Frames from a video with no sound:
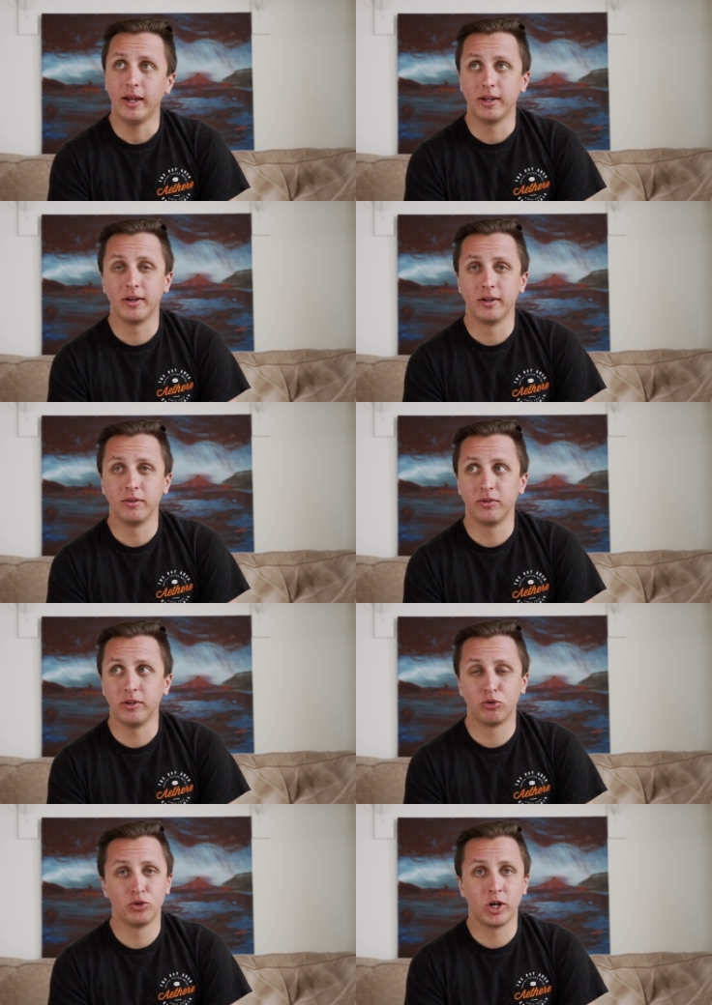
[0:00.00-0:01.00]
It does
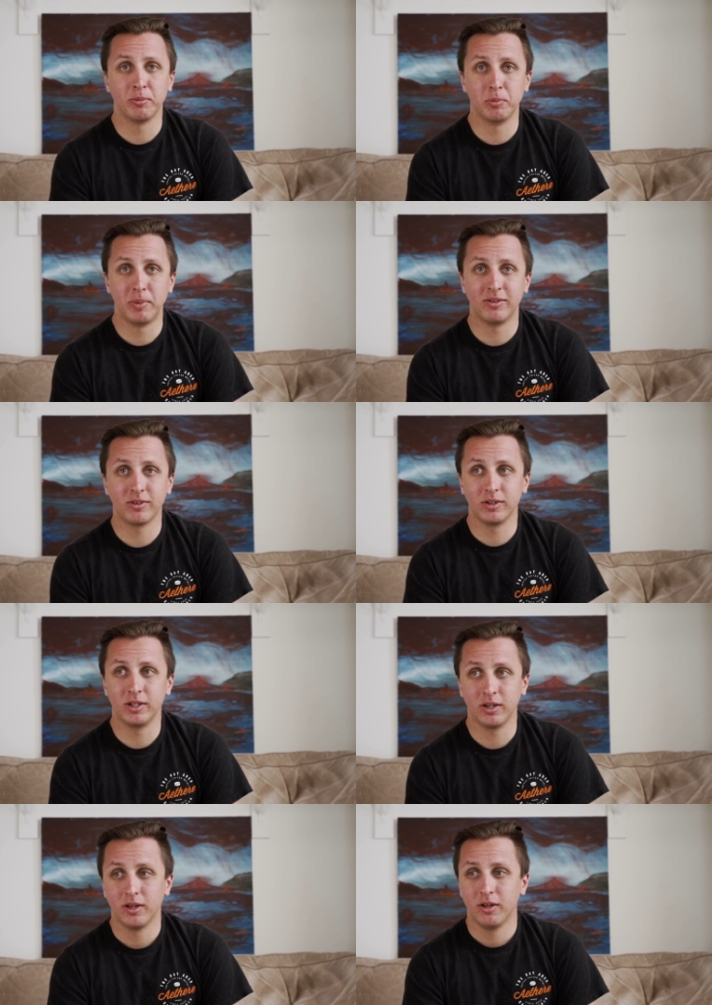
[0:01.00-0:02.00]
its job
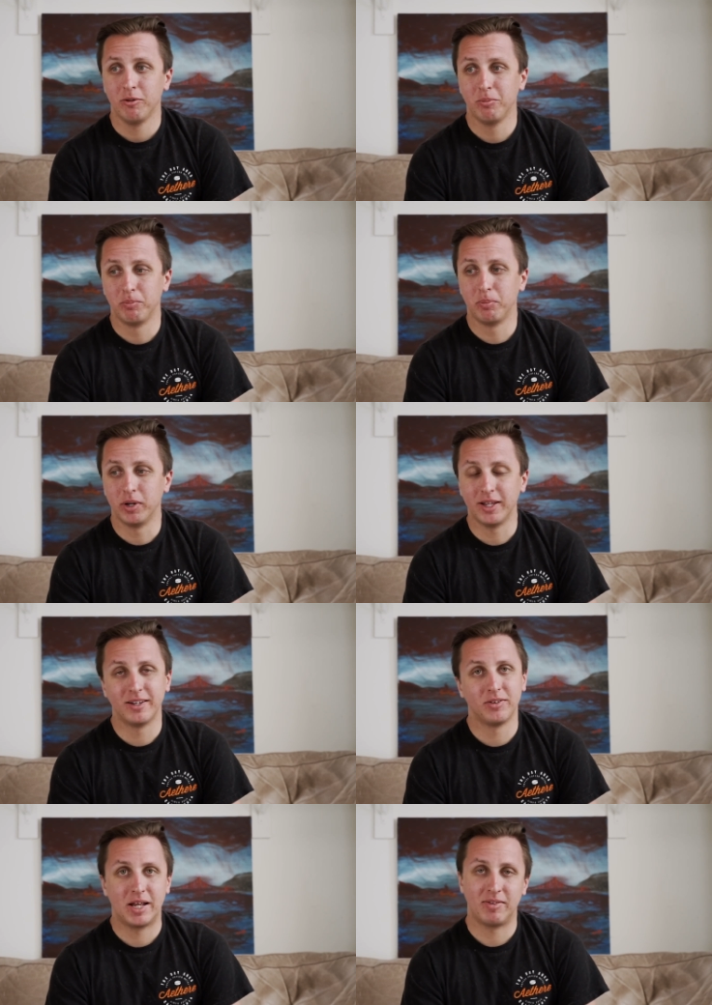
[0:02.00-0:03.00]
amazingly, but it
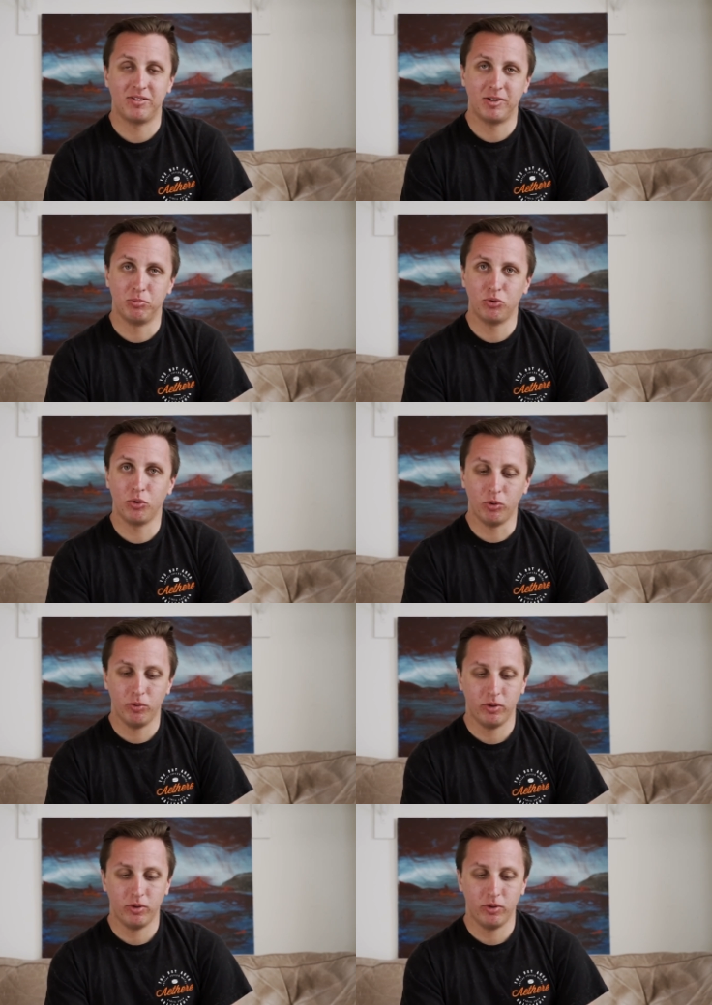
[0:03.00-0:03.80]
doesn't have that same soul.